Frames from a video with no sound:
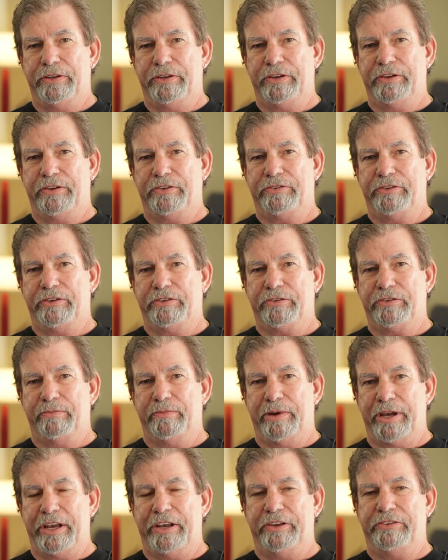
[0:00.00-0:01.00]
that is just
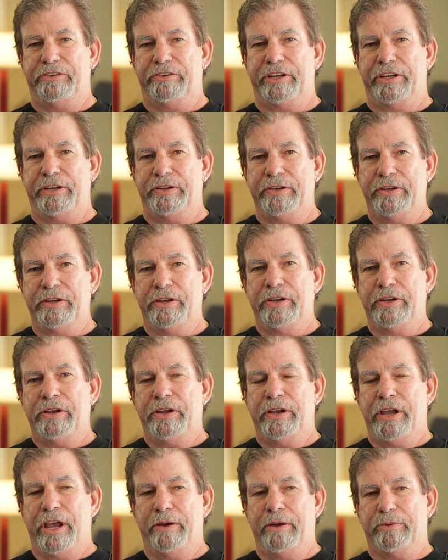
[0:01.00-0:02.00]
amazing,
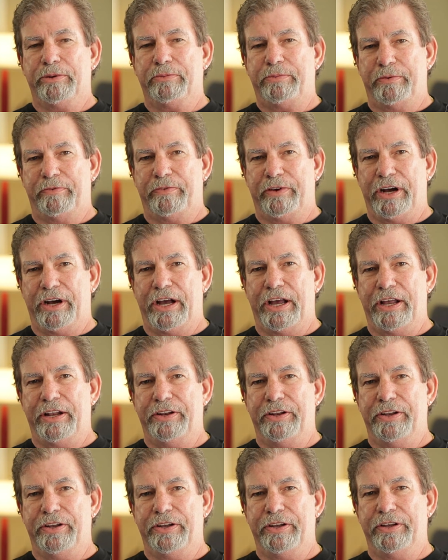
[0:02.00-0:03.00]
able to
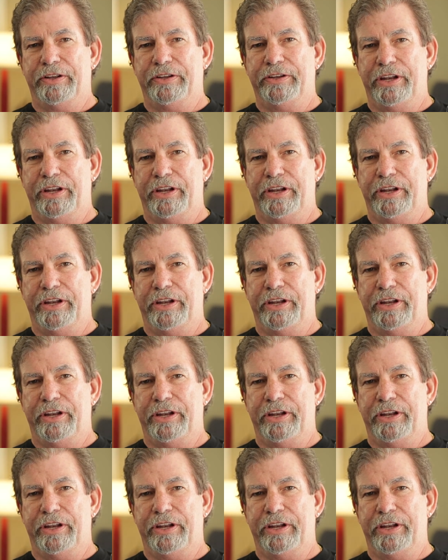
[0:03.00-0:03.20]
provide uh,